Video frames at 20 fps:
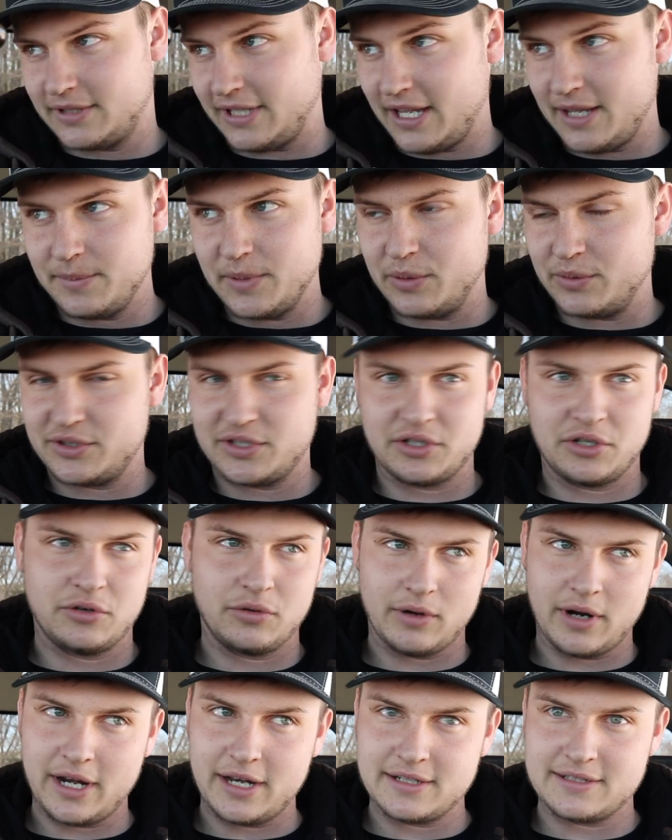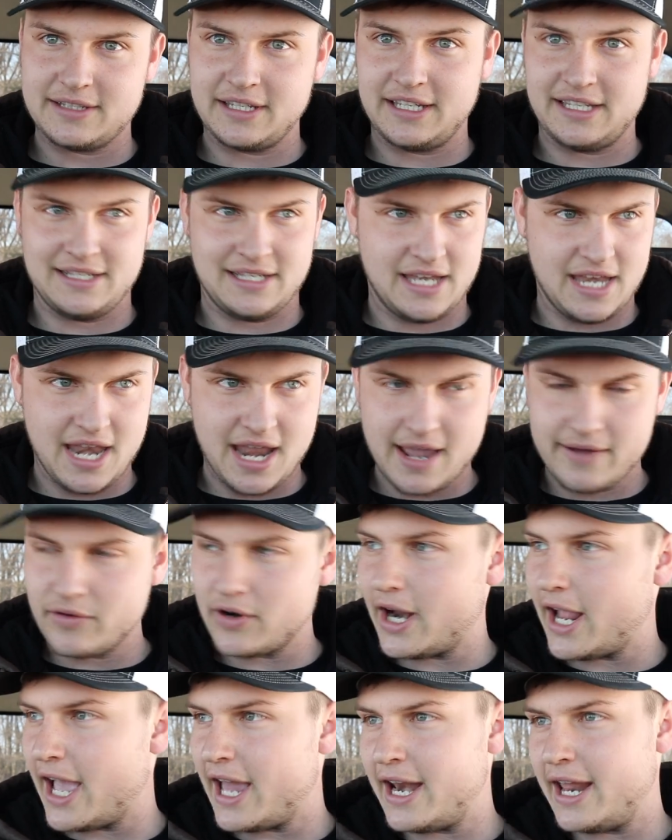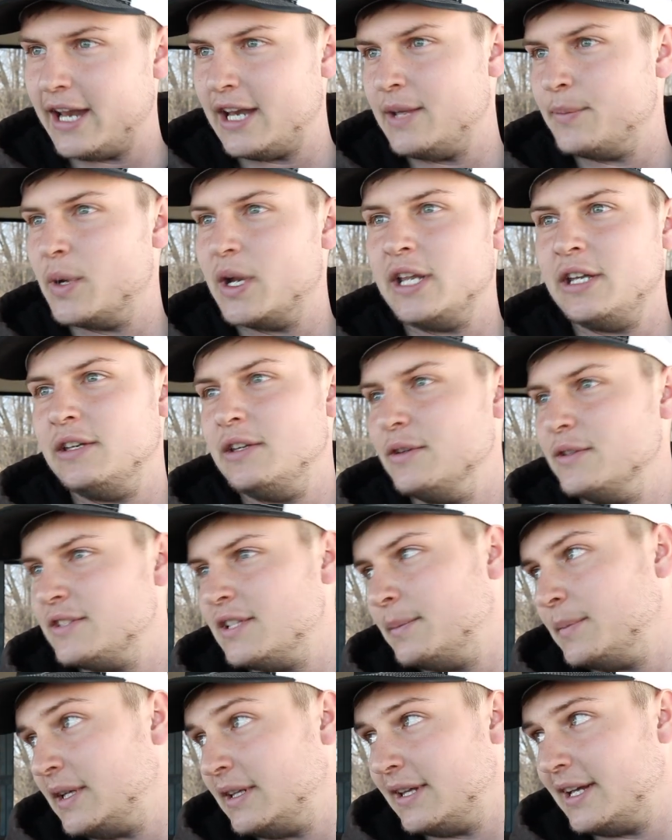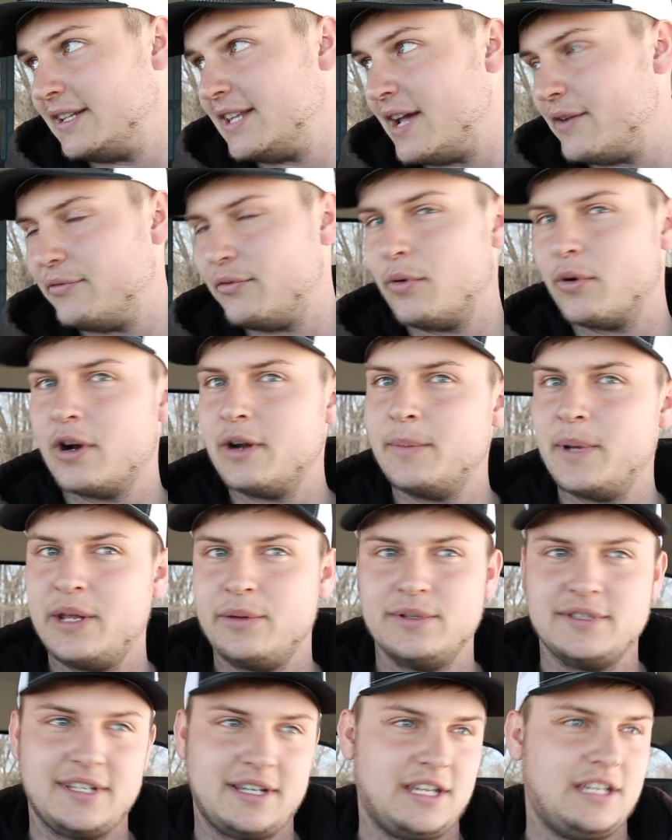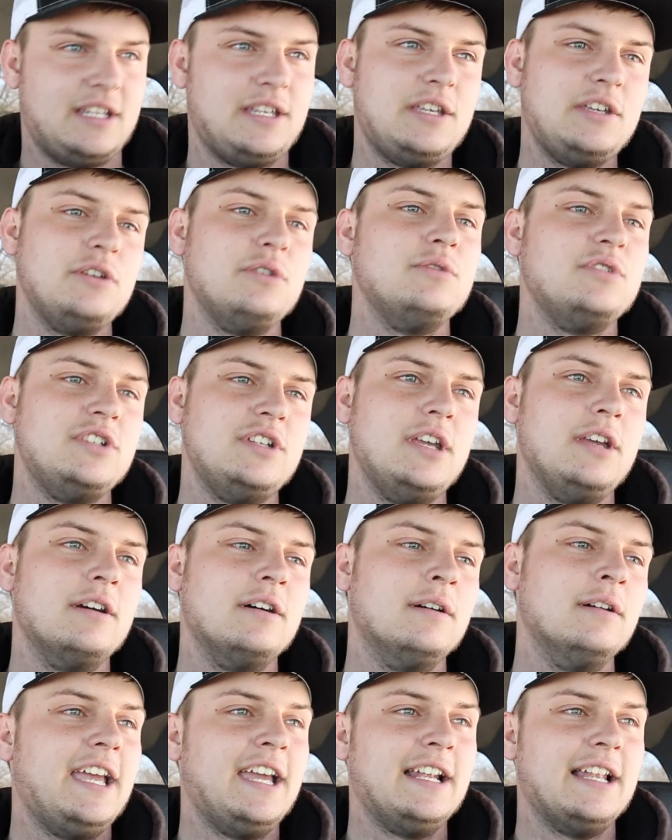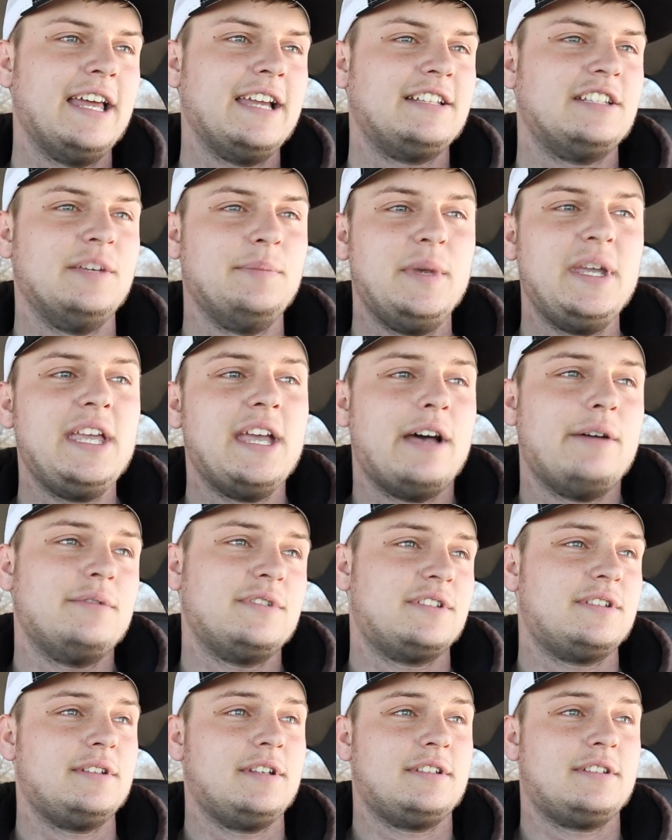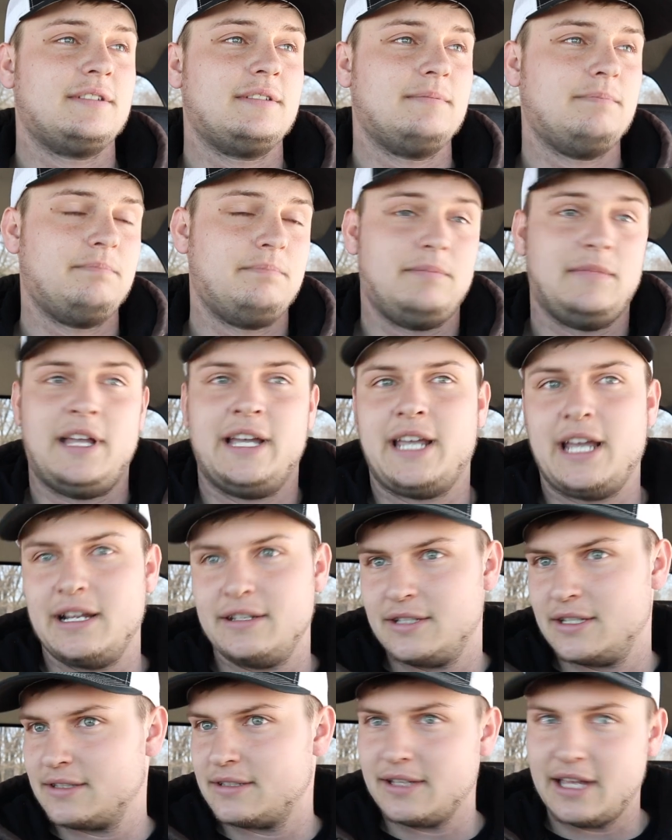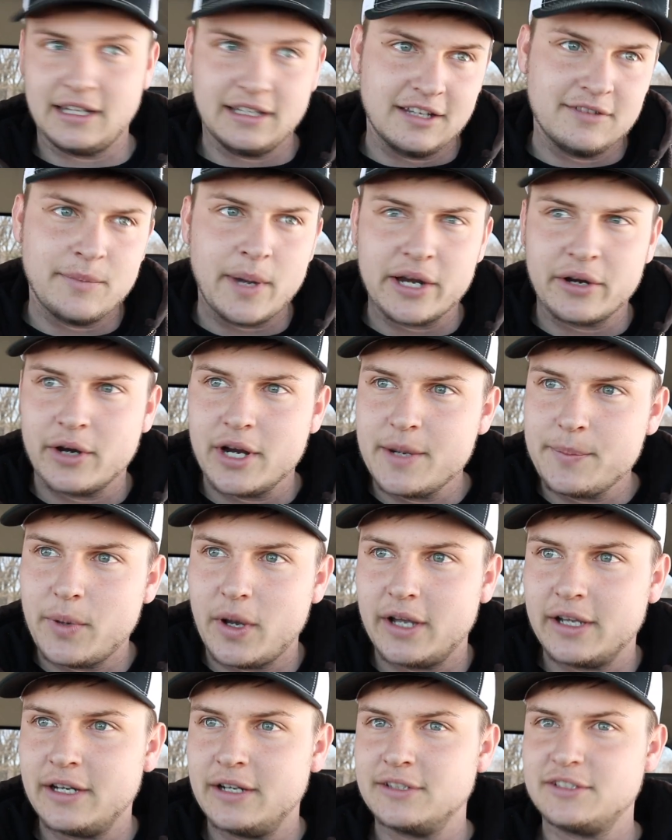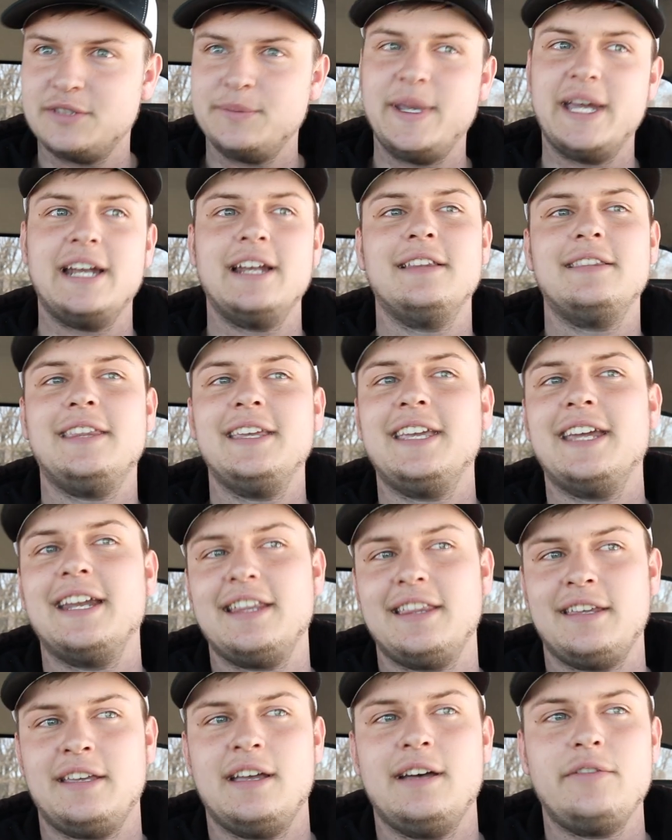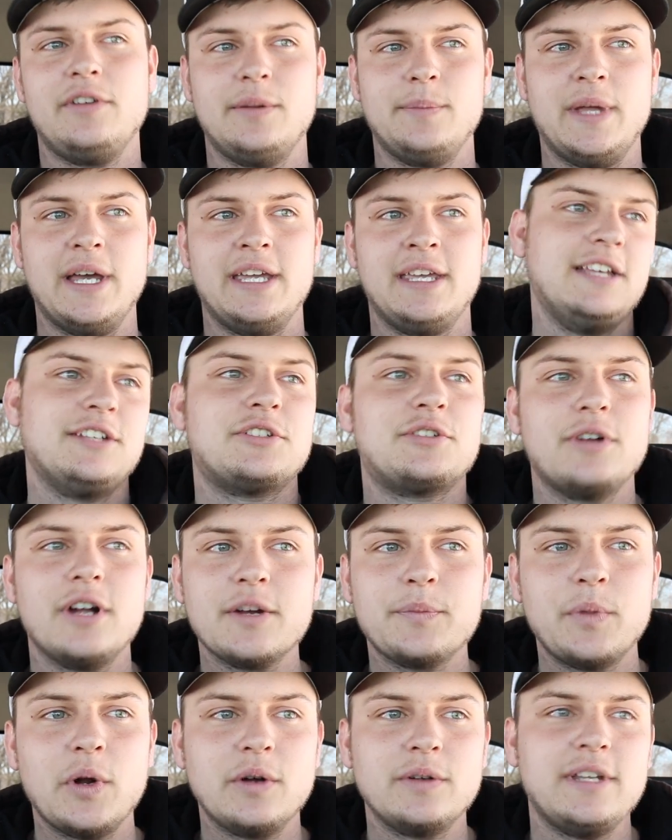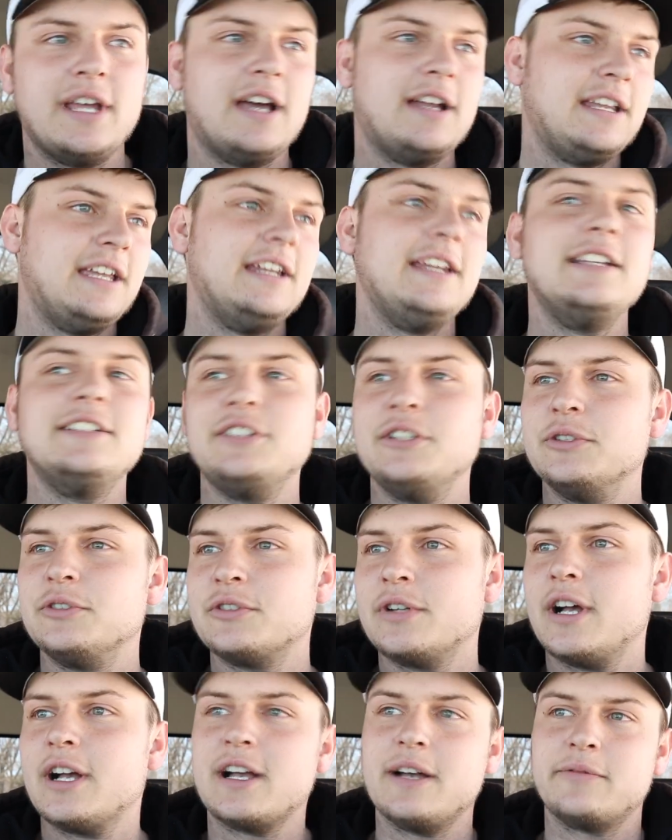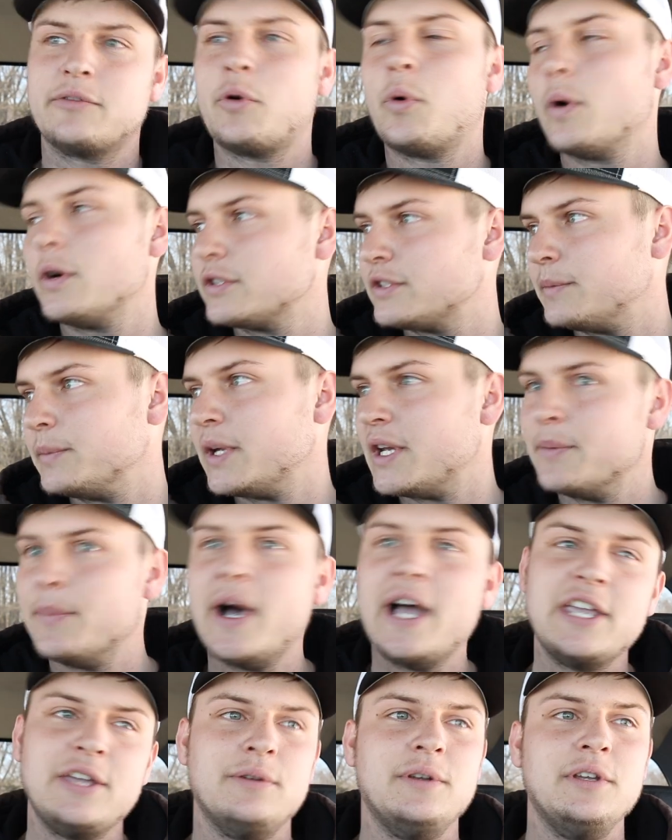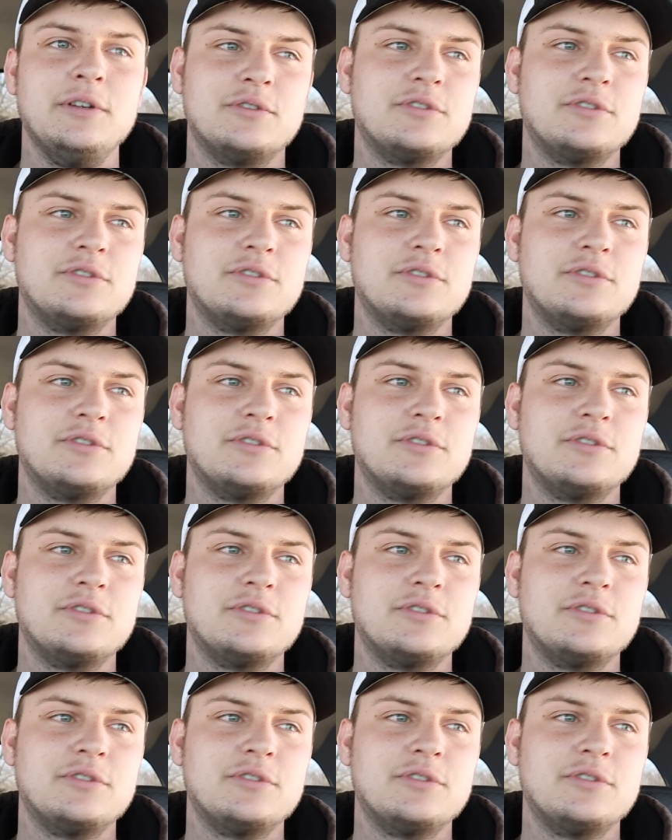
To him, that was the greatest thing. He's never had anybody do something like that for him, and it was like a huge deal. And like, to me, I was just like, I love my grandpa, you know. To me, I didn't think anything of it. I'm like, his truck broke down, he needs a new truck, of course I'm gonna buy you a new